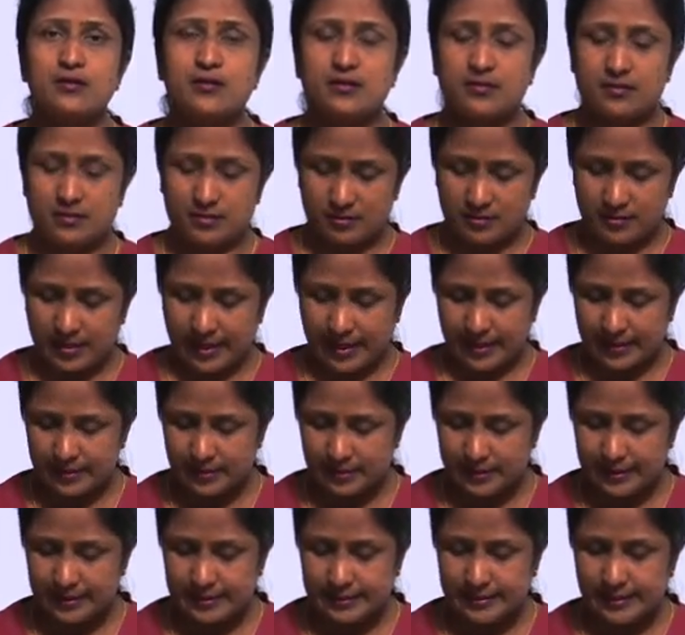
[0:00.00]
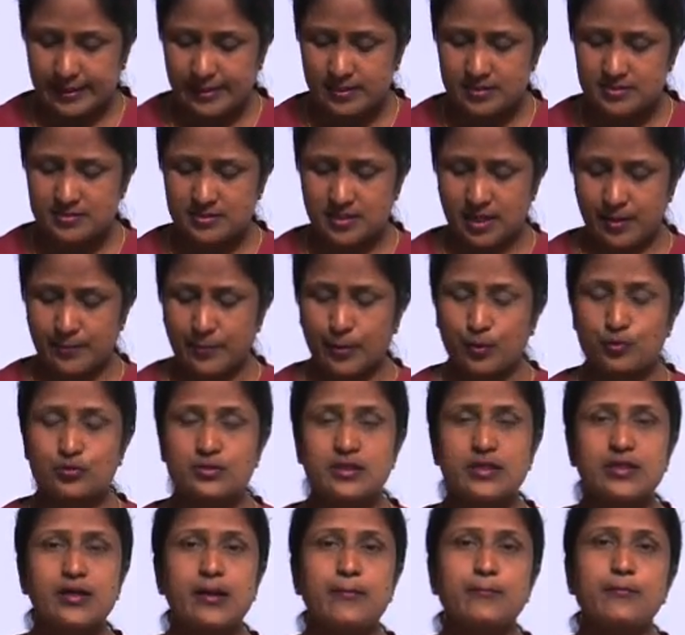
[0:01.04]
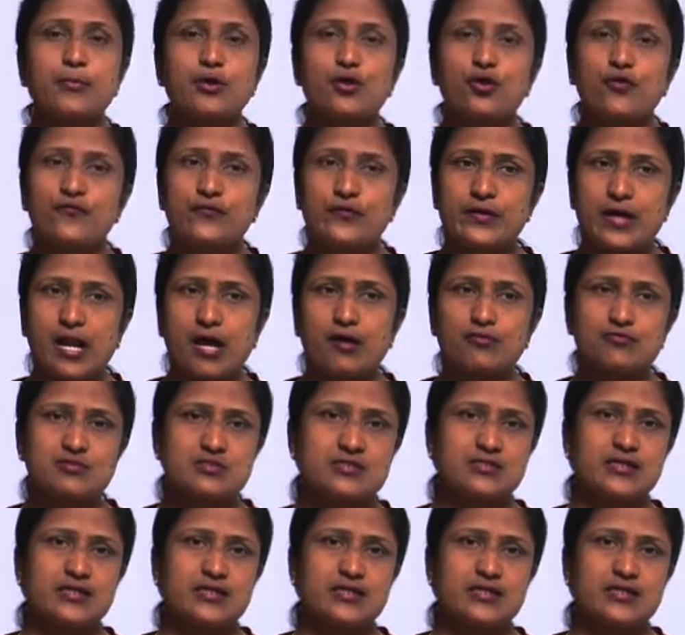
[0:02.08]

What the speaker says: and it tells about the number of nouns,